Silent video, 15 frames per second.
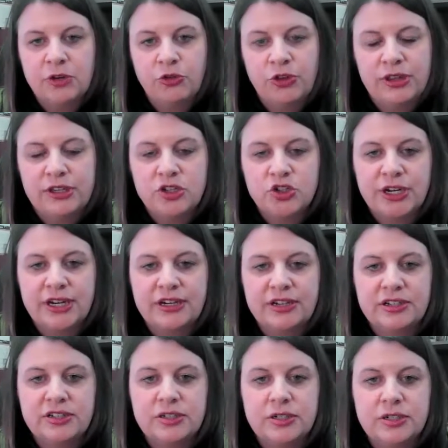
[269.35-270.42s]
and really trying
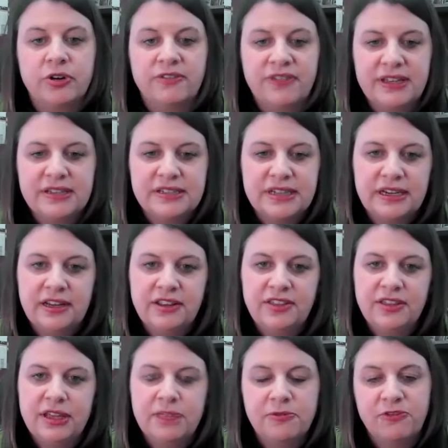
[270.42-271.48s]
to prevent
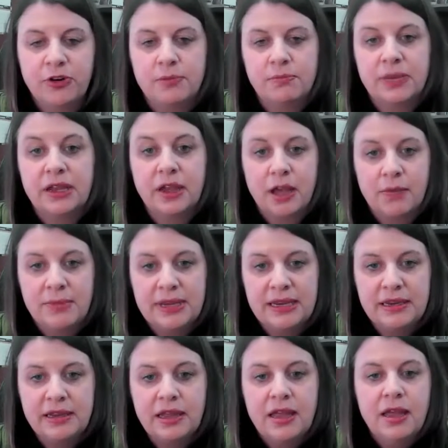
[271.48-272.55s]
anything from becoming